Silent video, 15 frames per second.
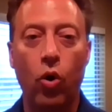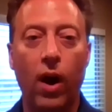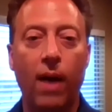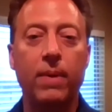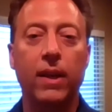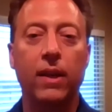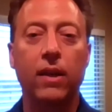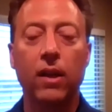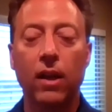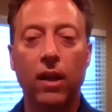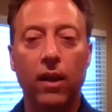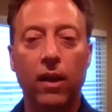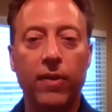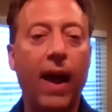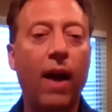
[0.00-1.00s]
I mean,
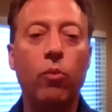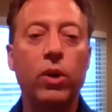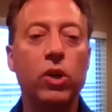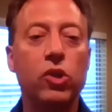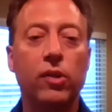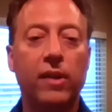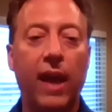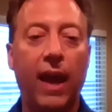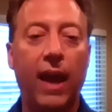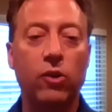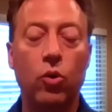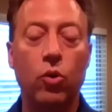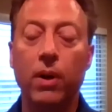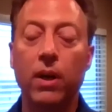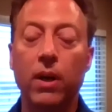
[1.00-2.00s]
that we just can't
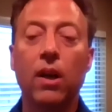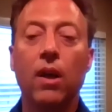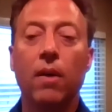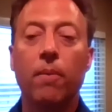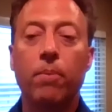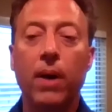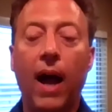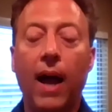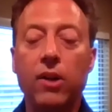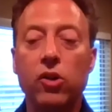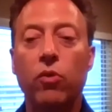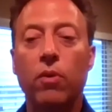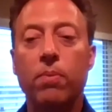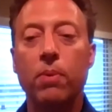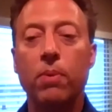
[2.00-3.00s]
do. But I just
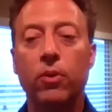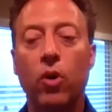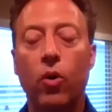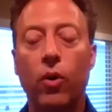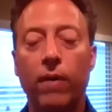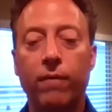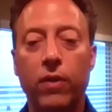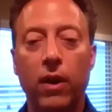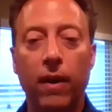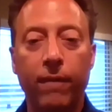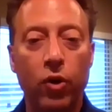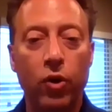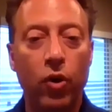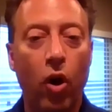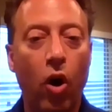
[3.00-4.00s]
want people to know, if
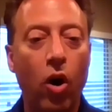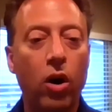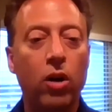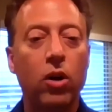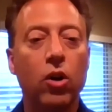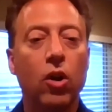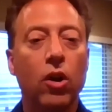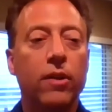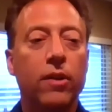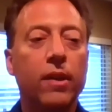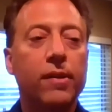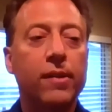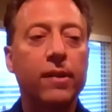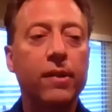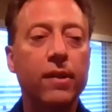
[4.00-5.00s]
there are,
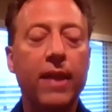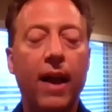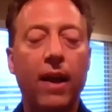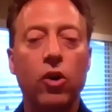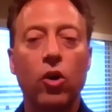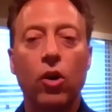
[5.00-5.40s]
this isn't that